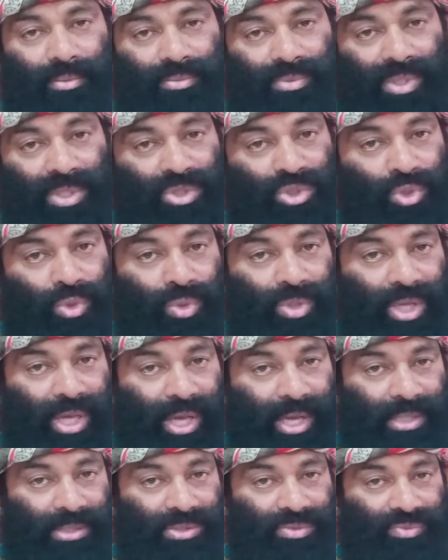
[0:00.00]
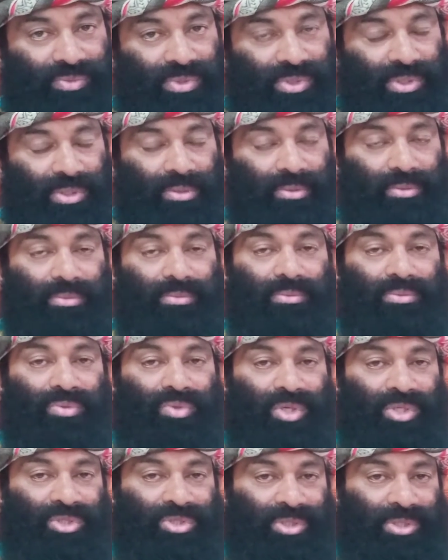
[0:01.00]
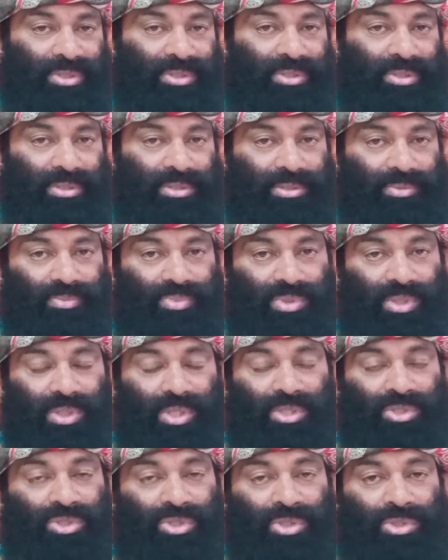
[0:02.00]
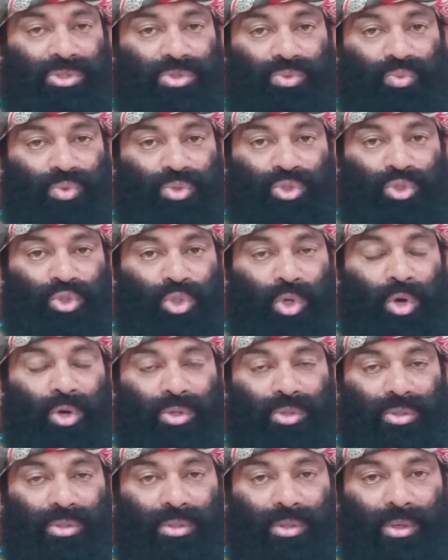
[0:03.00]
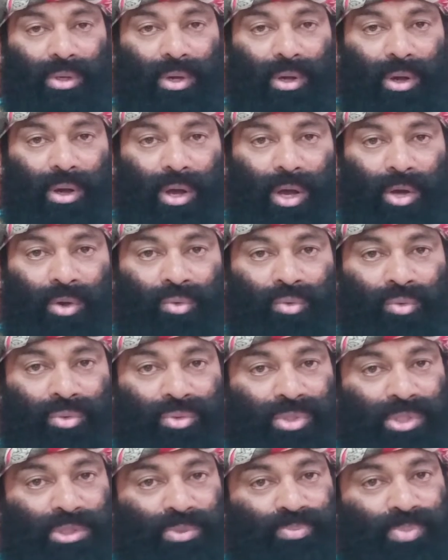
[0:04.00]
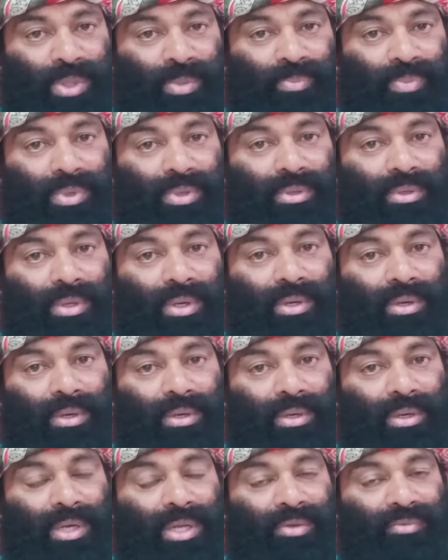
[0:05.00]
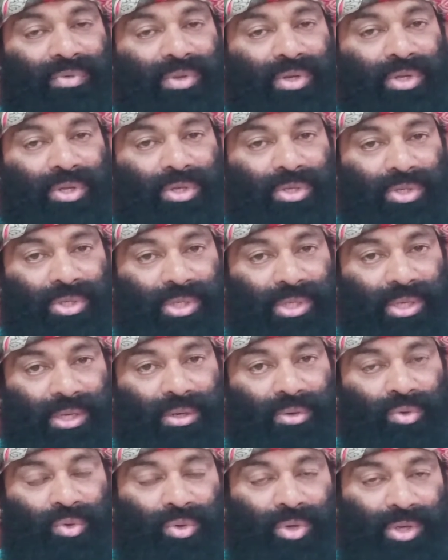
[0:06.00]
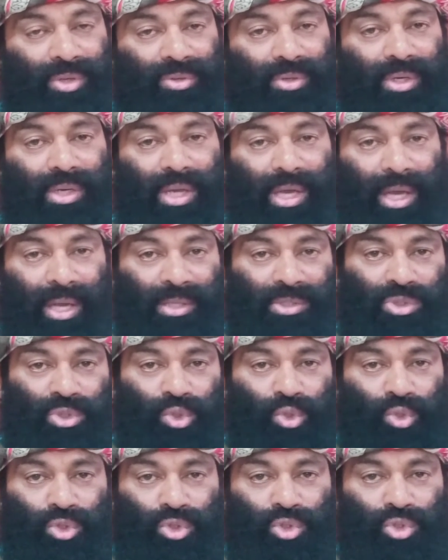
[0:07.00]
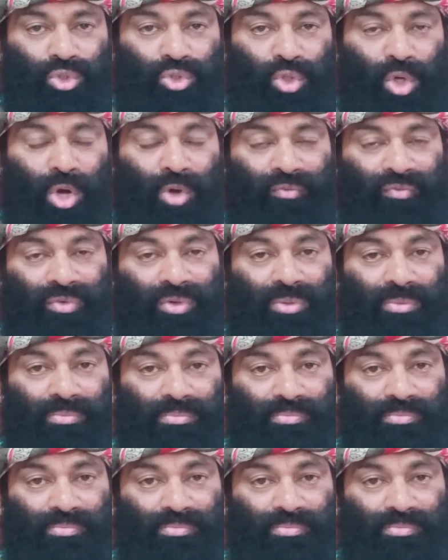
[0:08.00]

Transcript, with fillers: they shook hands with the Russian citizens, and Russians were shocked. How could these people live in India? Look at the hands, so soft.